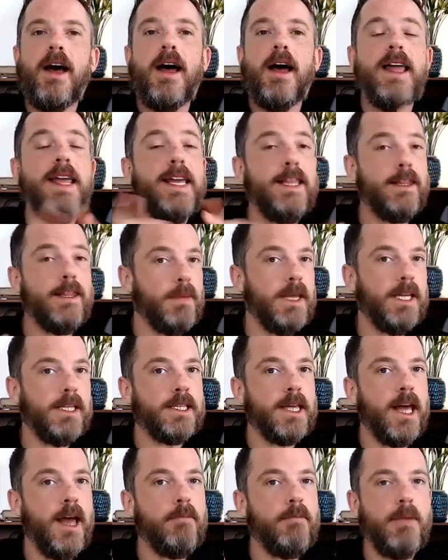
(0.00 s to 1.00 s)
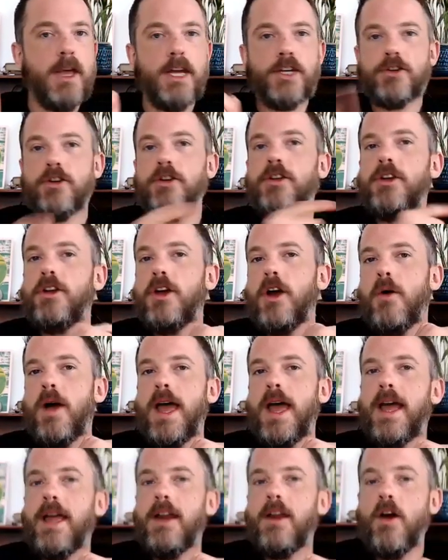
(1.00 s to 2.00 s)
in the meantime, make sure you go
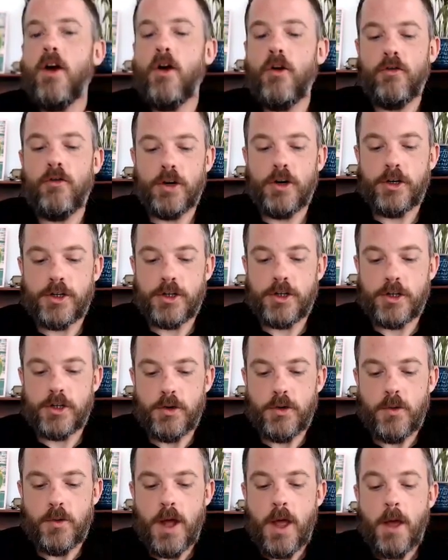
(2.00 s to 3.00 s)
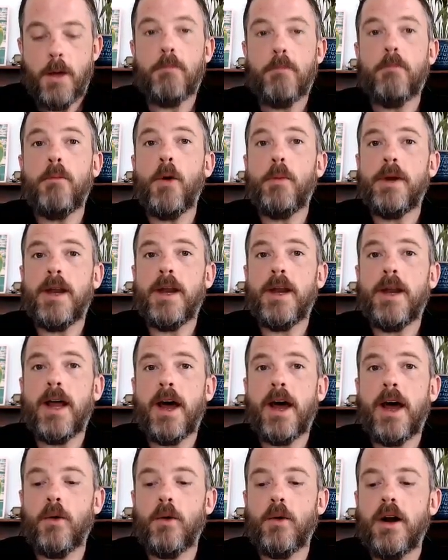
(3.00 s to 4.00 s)
ahead over to
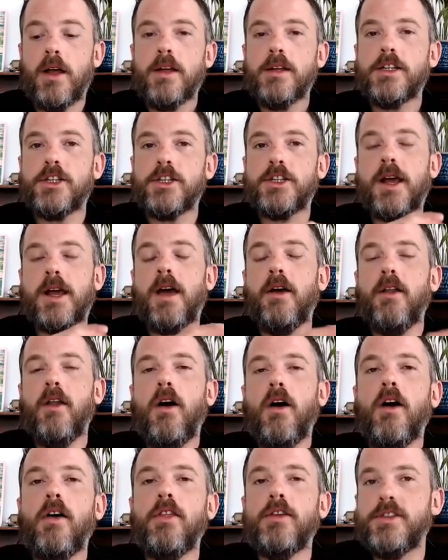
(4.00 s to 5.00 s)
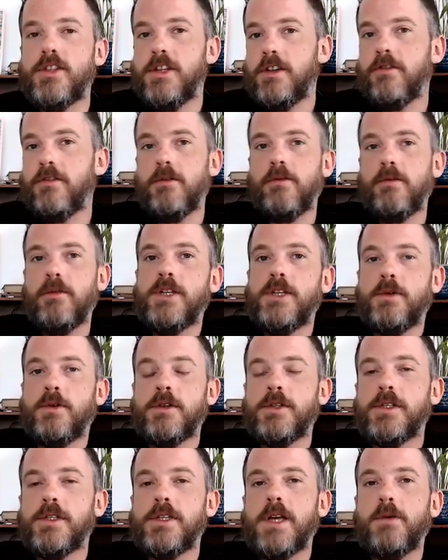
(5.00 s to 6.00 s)
MOPA.org to check out all those different
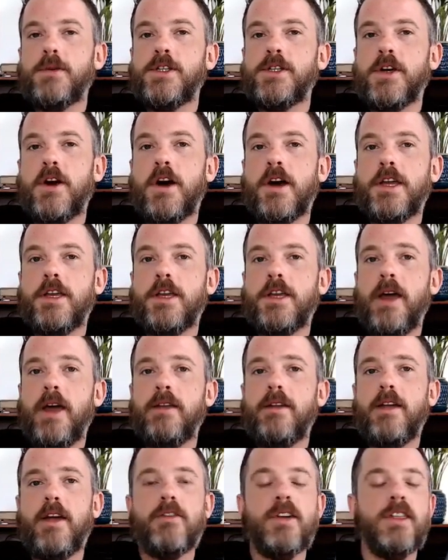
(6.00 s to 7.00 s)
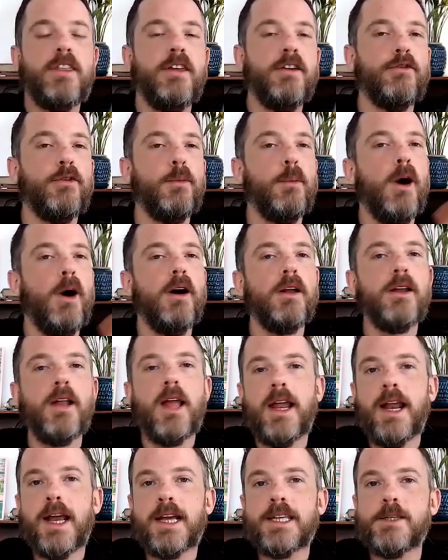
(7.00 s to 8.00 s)
resources I was talking about, everything from
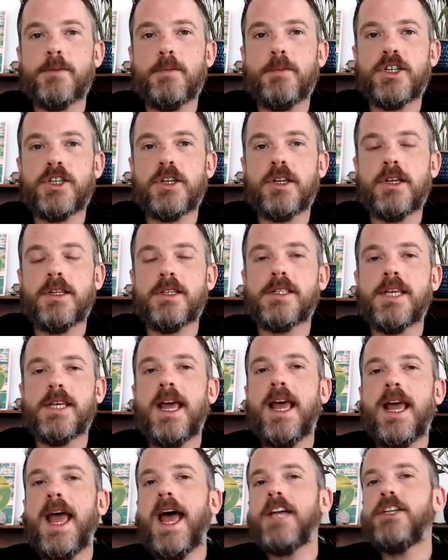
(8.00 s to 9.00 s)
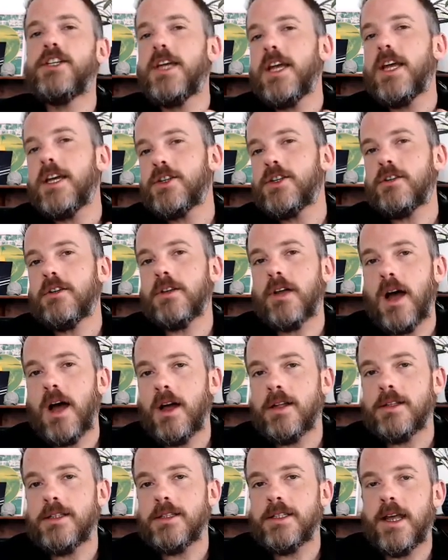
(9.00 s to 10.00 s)
online exhibitions, educational
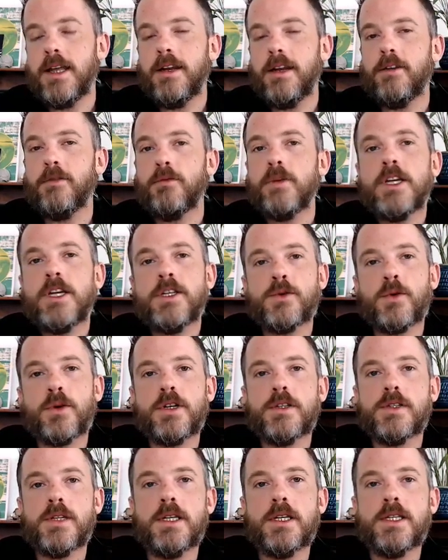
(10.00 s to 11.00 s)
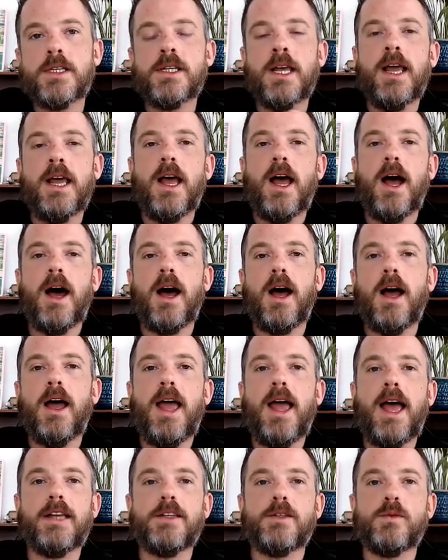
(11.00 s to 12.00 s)
content and resources,
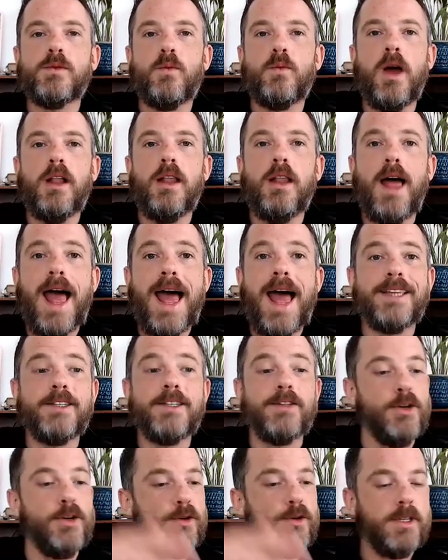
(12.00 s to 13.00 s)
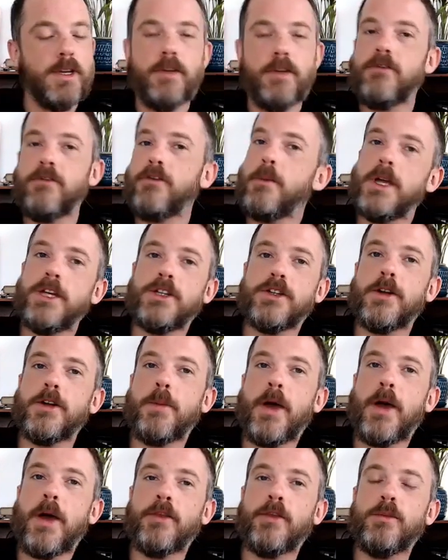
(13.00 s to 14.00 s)
as well as news and information
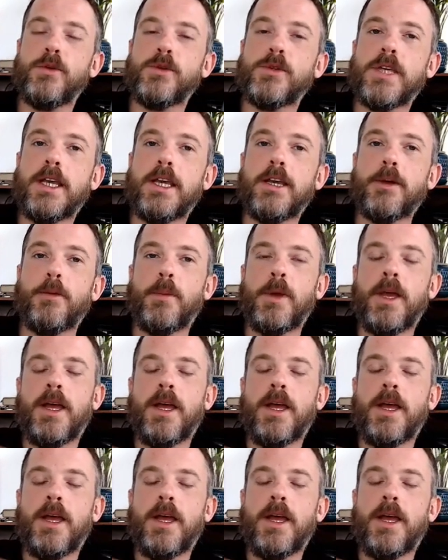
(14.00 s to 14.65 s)
about the museum.